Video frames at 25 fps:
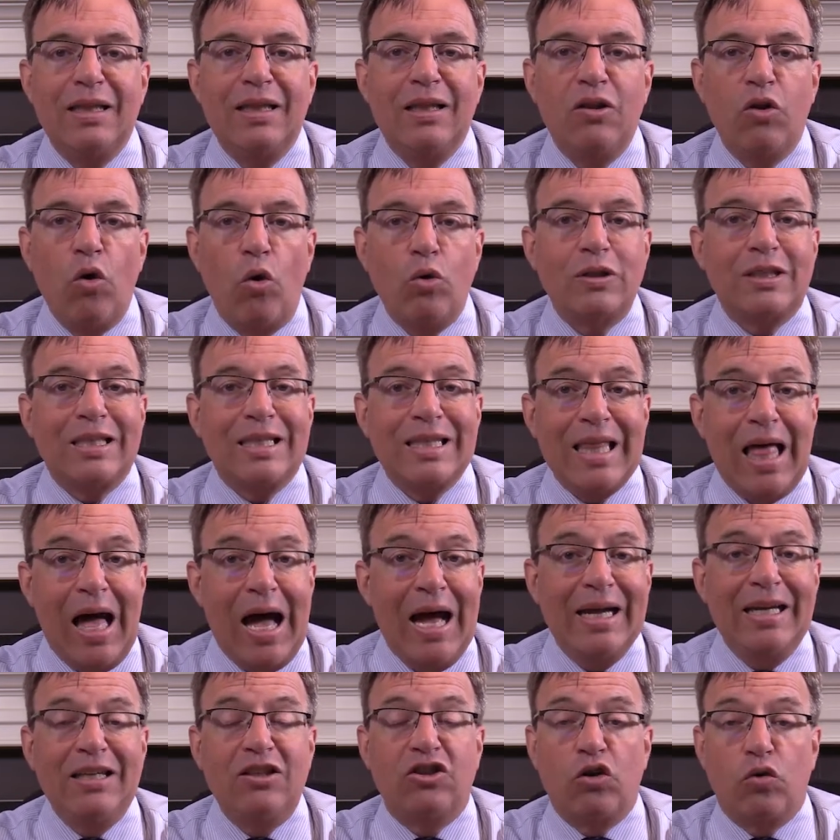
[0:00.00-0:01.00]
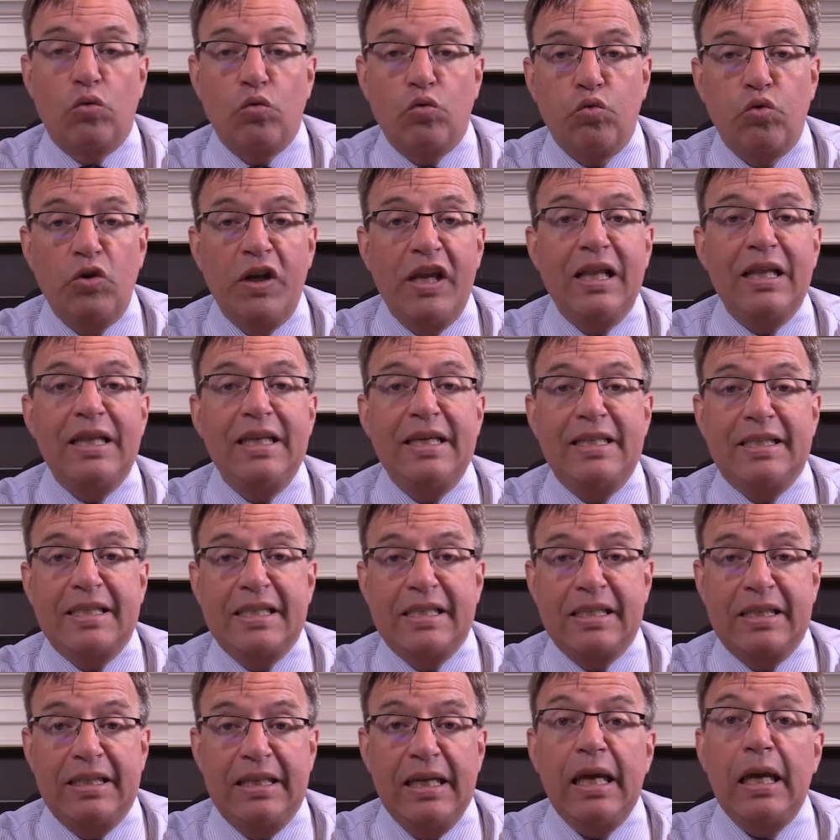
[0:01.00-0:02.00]
those lines are really
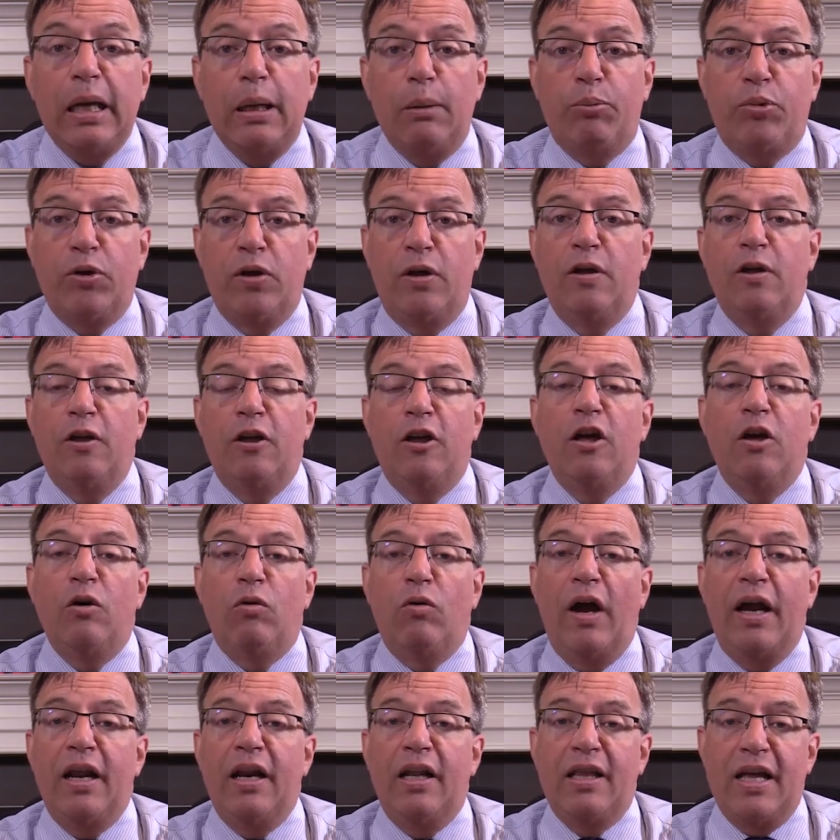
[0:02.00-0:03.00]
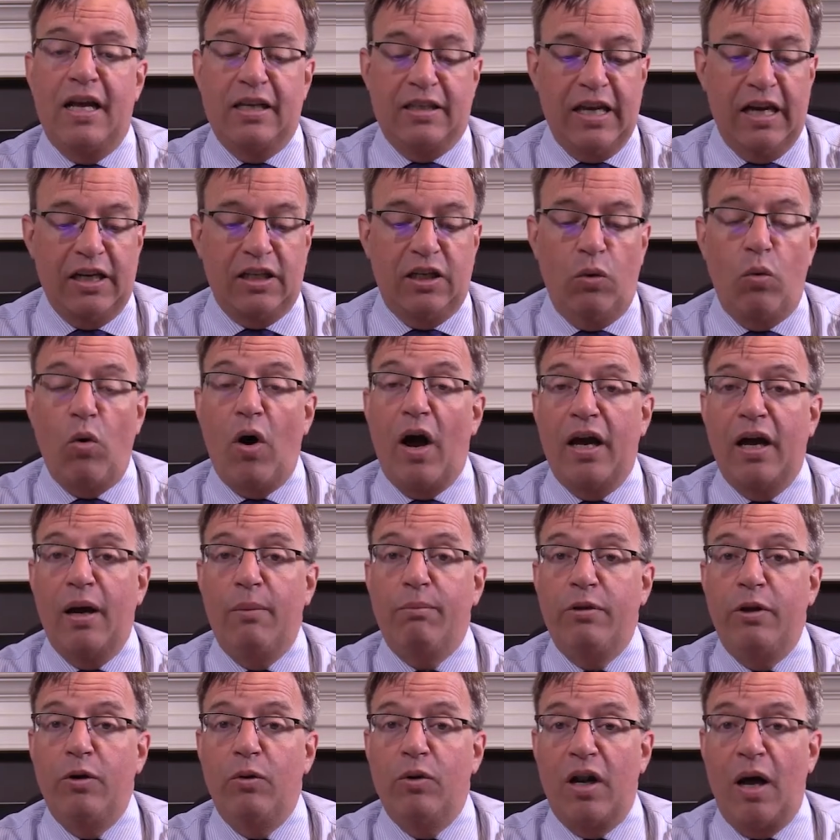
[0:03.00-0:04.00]
steep, right? And that's actually why I
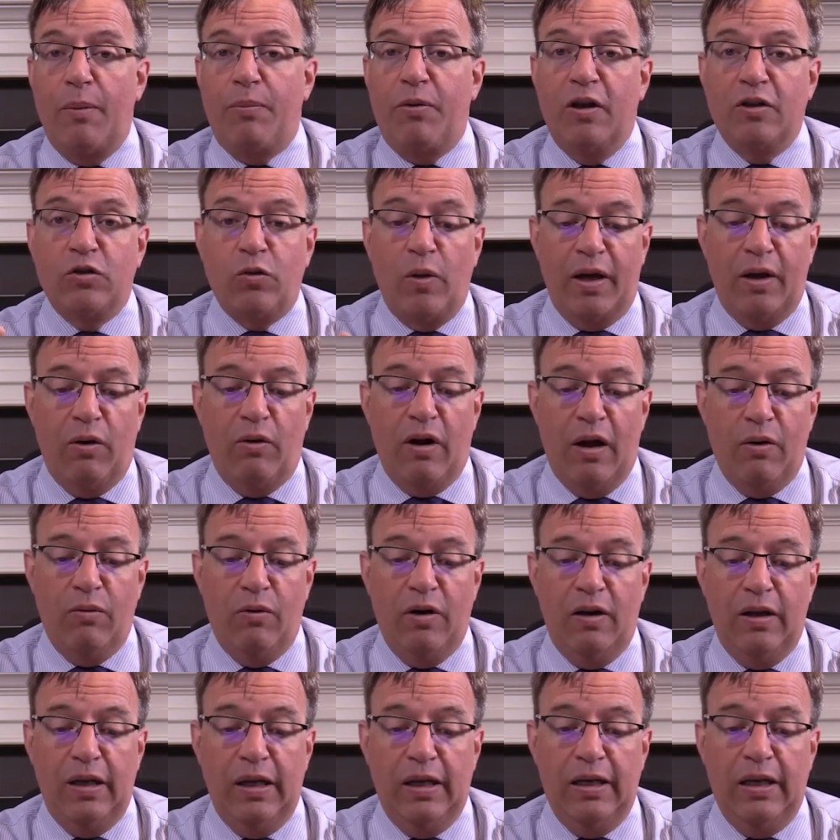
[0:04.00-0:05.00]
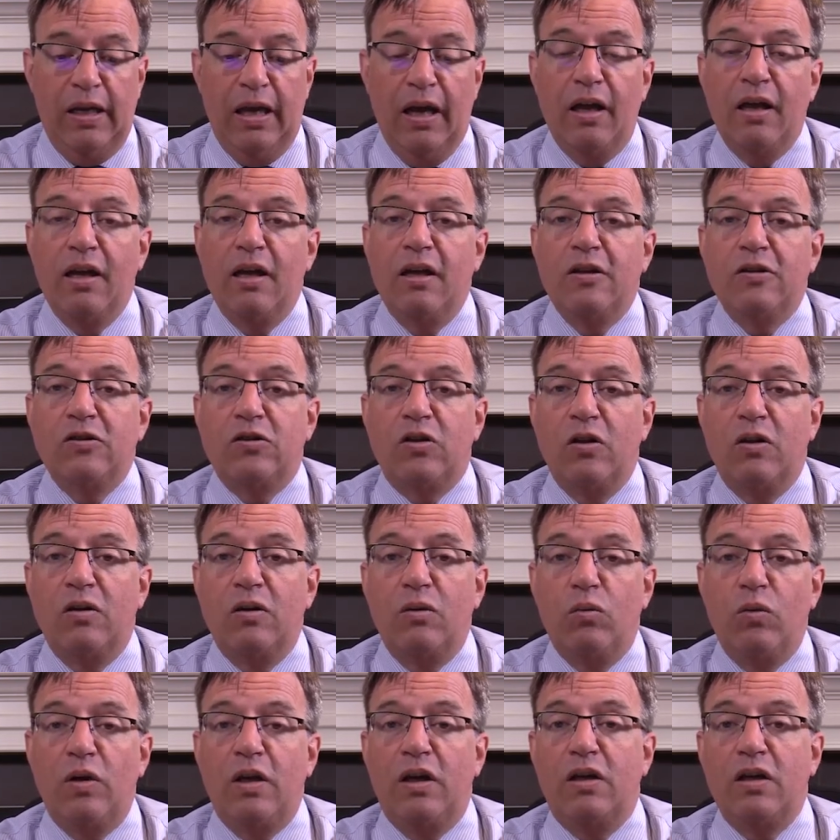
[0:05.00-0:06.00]
blew it up here. That's why I got rid of India, so
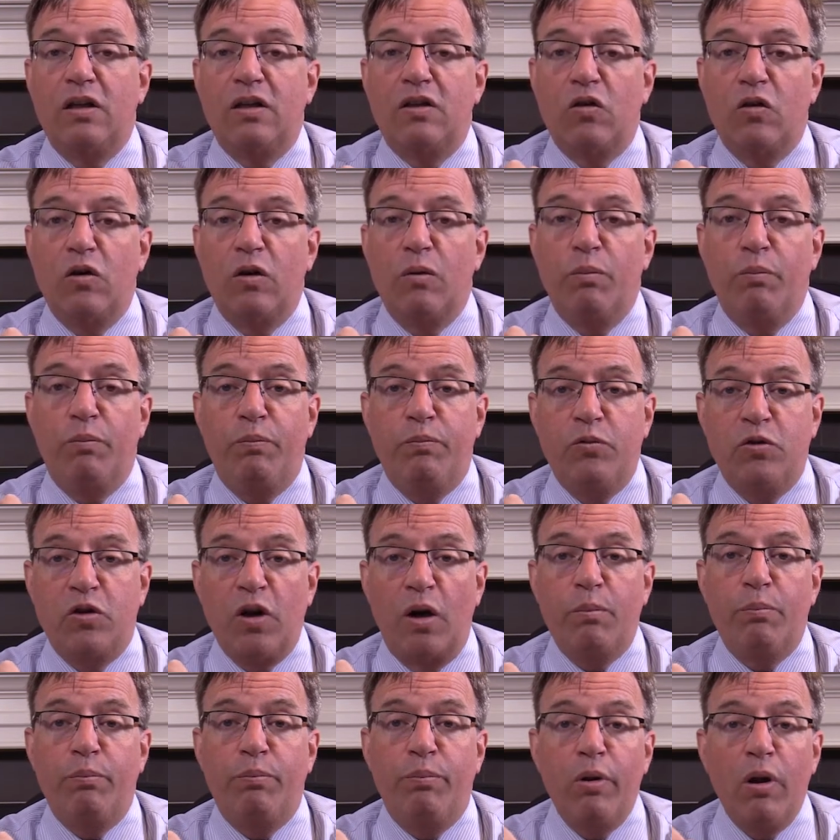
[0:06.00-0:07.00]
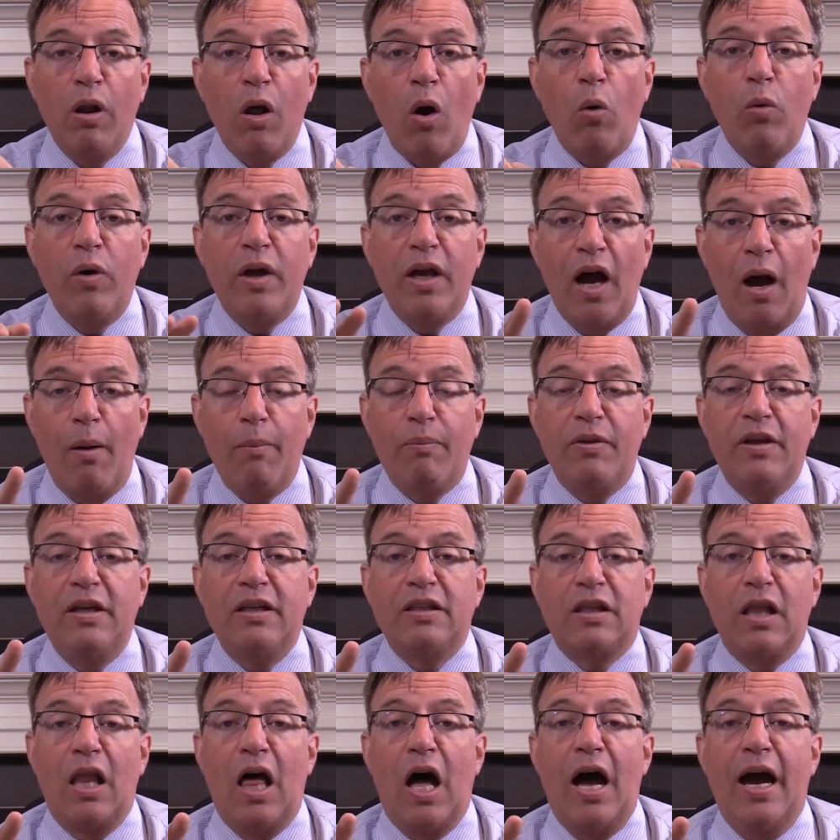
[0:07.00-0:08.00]
that we could sort of start blowing up
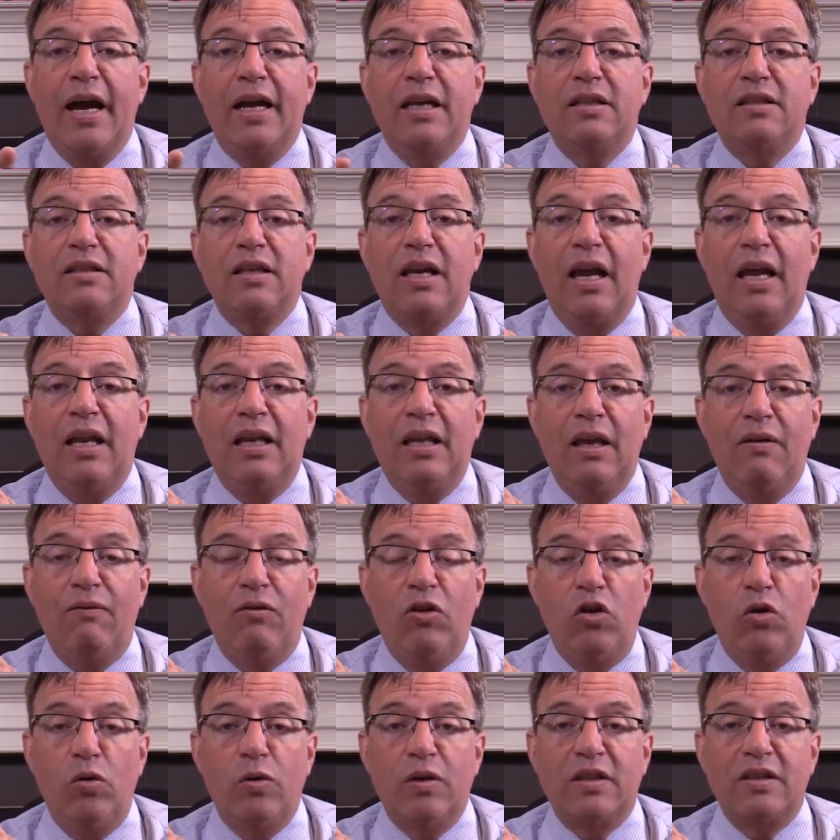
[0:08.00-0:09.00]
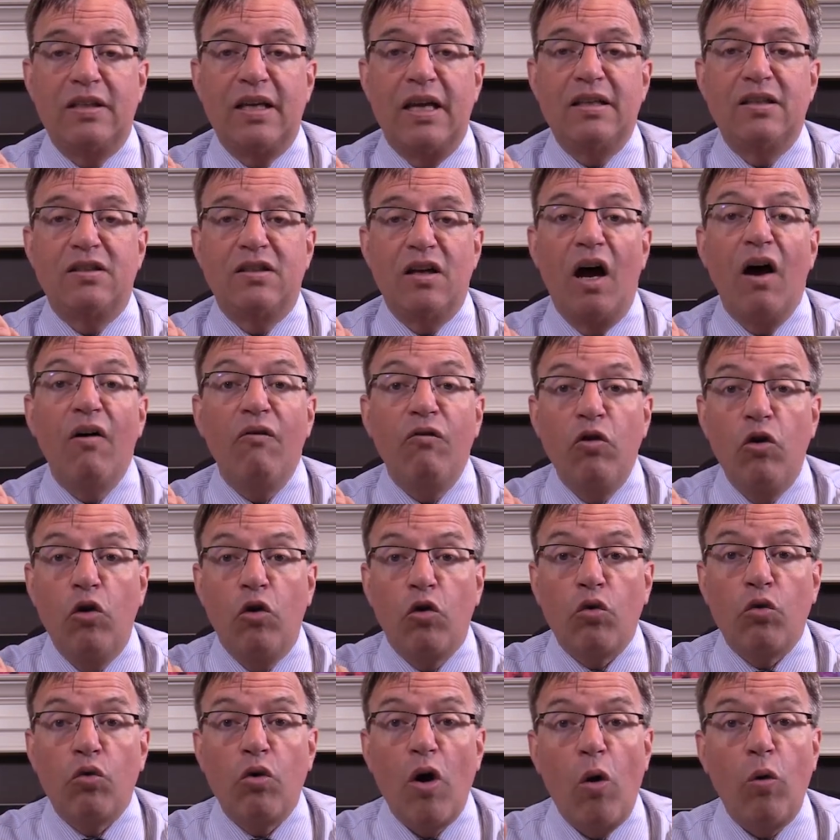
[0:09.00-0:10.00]
these lines and giving you a sense of
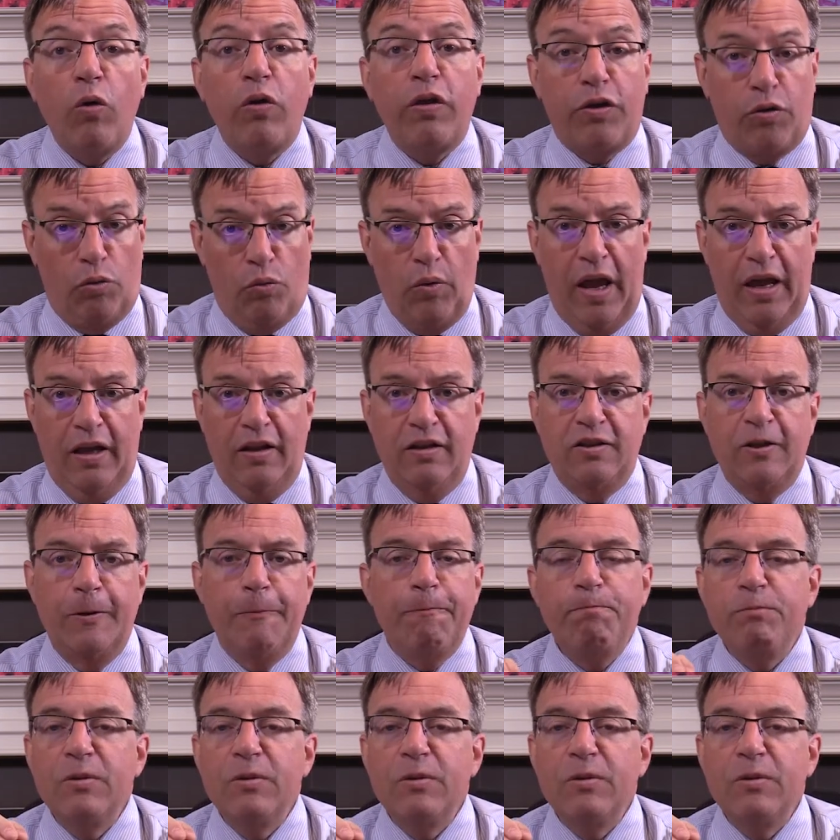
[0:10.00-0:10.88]
growth rates.